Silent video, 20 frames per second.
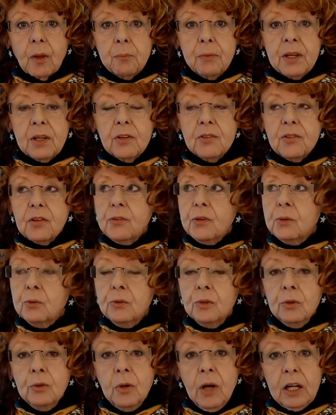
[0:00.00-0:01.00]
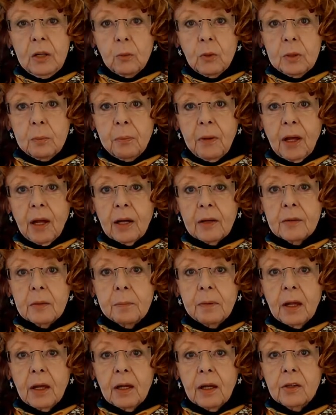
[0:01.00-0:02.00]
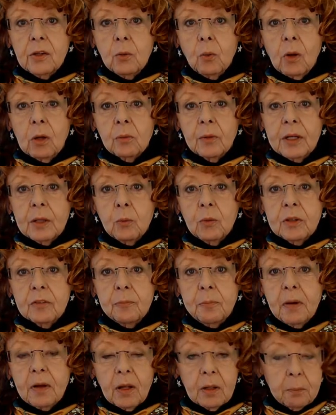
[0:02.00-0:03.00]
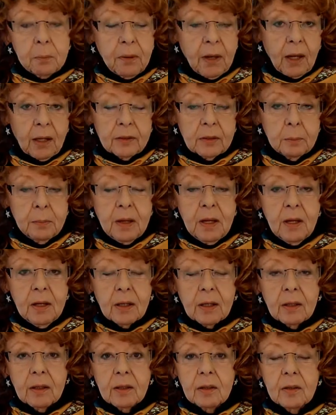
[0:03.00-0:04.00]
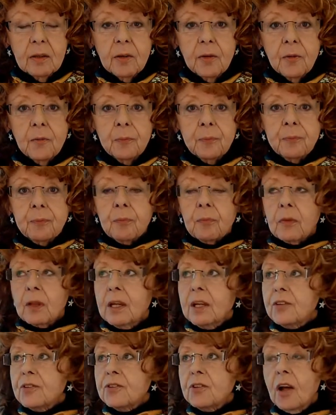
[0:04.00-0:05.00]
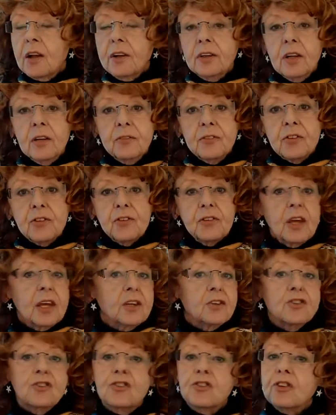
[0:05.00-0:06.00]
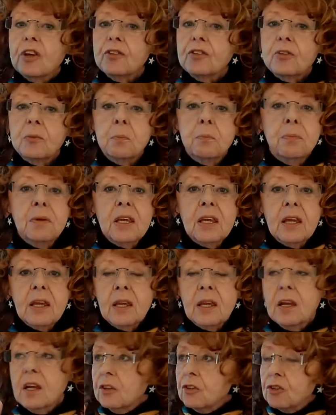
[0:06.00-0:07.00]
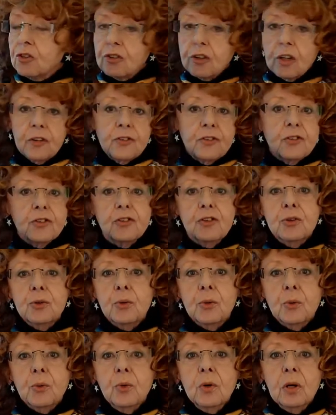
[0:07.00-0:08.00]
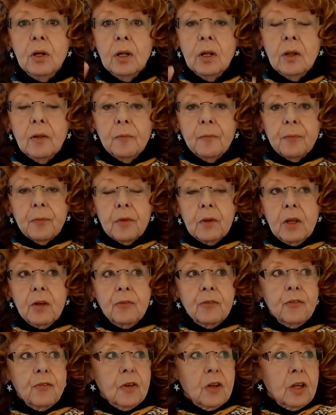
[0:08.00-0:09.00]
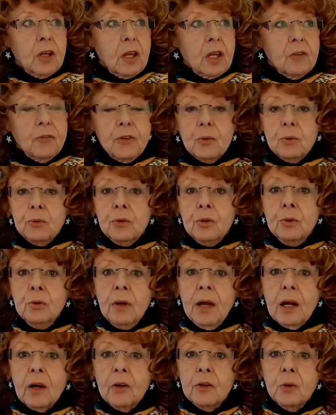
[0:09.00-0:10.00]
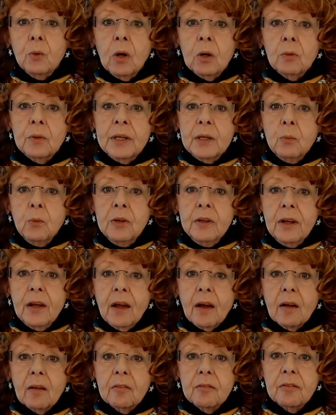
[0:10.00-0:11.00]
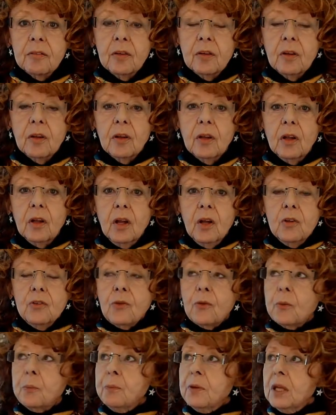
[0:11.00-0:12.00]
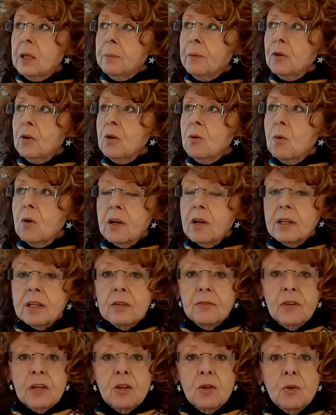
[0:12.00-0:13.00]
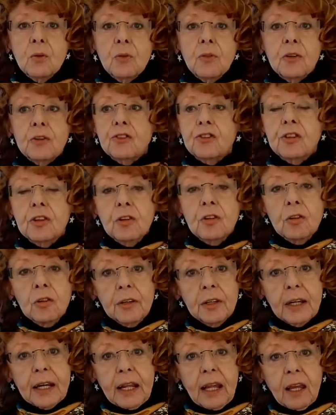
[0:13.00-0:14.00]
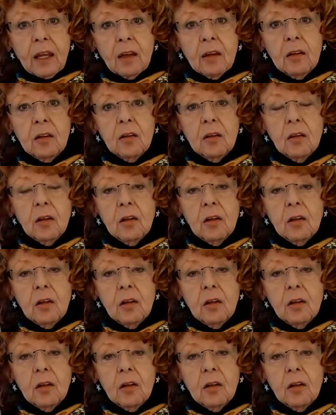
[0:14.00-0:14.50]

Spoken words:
because if you knew how to unpack the bag, you already would have unpacked the bag. It's not enough to say just be, just do. If you knew how, you already would have. So the people who are giving you the cheerleading